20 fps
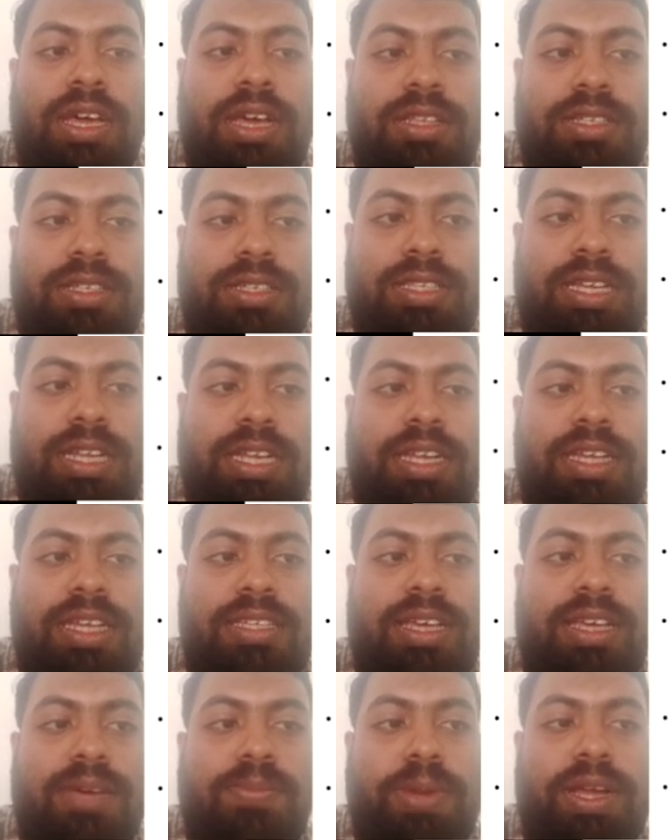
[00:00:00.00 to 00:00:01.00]
This is the
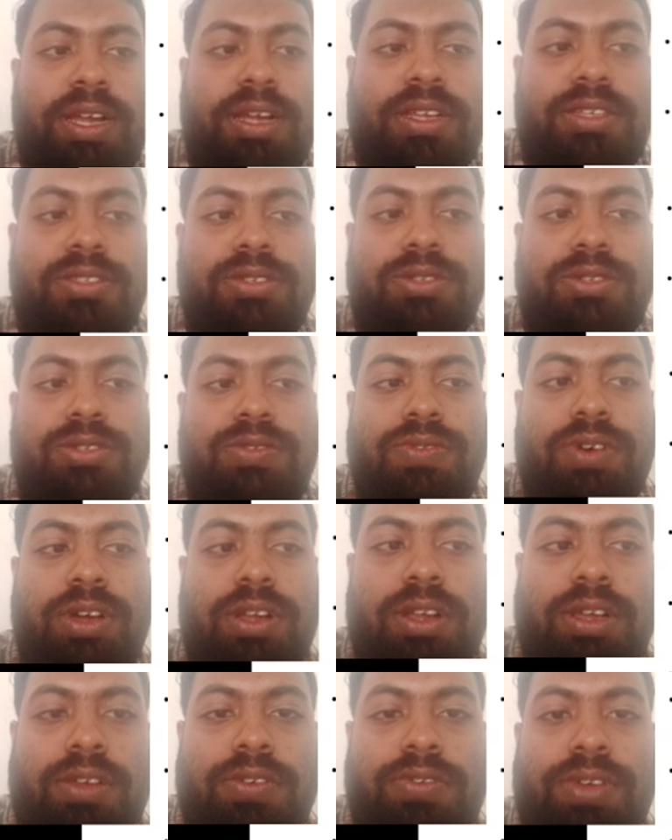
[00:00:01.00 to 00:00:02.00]
Linde's apparatus used for
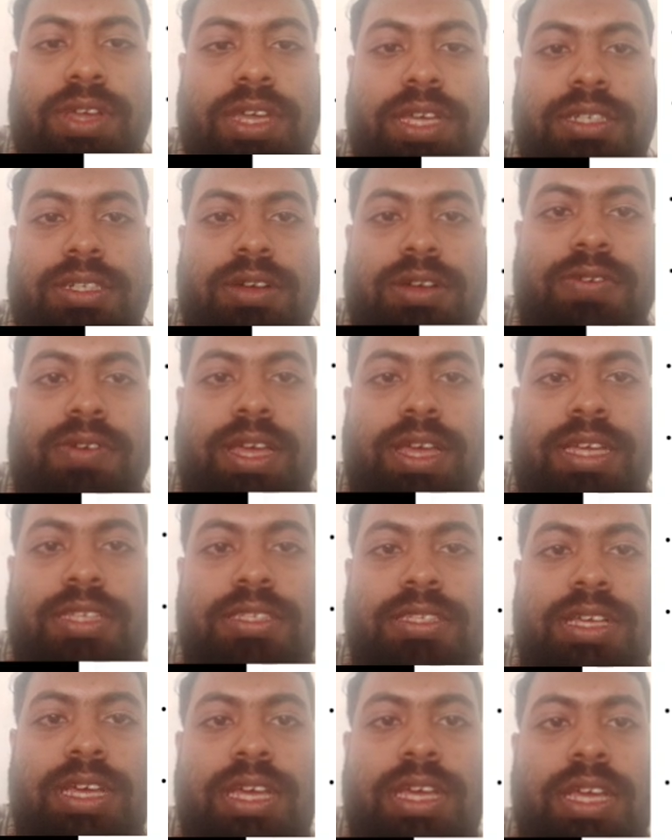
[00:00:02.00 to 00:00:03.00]
liquefaction of gas.